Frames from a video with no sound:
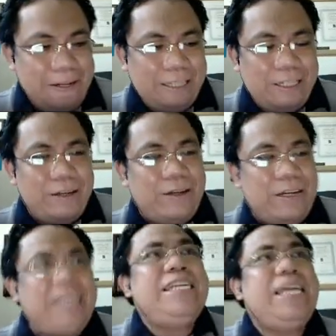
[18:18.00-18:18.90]
So
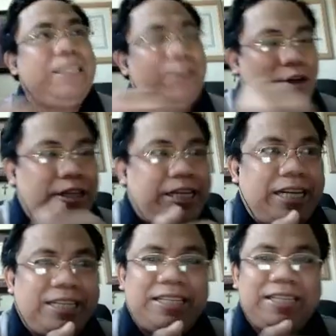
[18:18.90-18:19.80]
in that
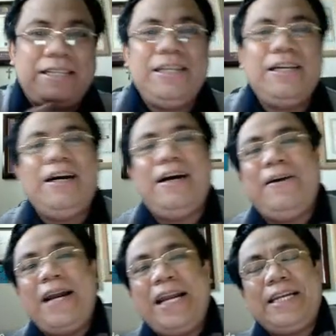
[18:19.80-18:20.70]
context, all
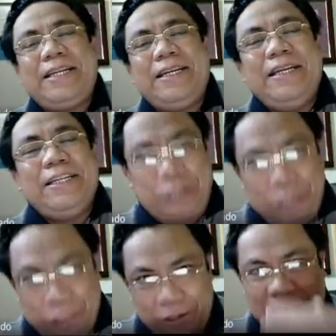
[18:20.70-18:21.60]
right. So you
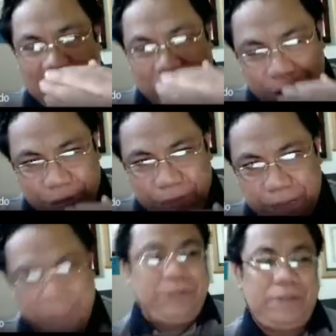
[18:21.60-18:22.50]
know already how to
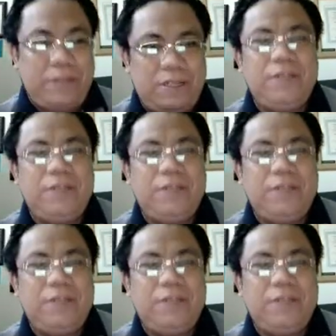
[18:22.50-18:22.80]
compute.